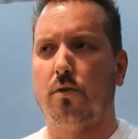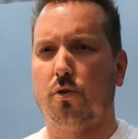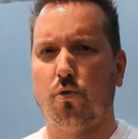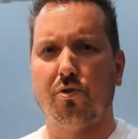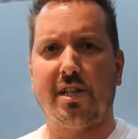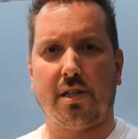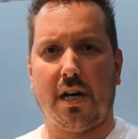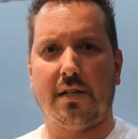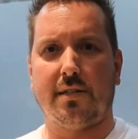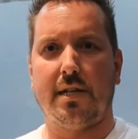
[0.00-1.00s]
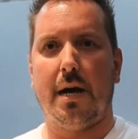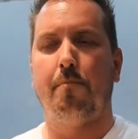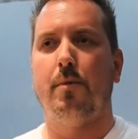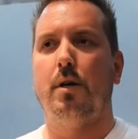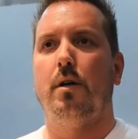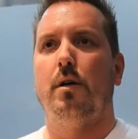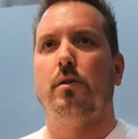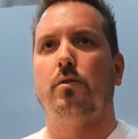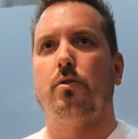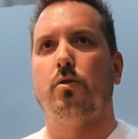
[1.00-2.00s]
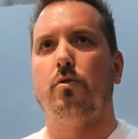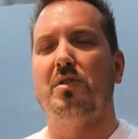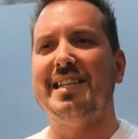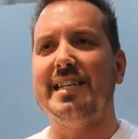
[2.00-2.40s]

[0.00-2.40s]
tools and concepts to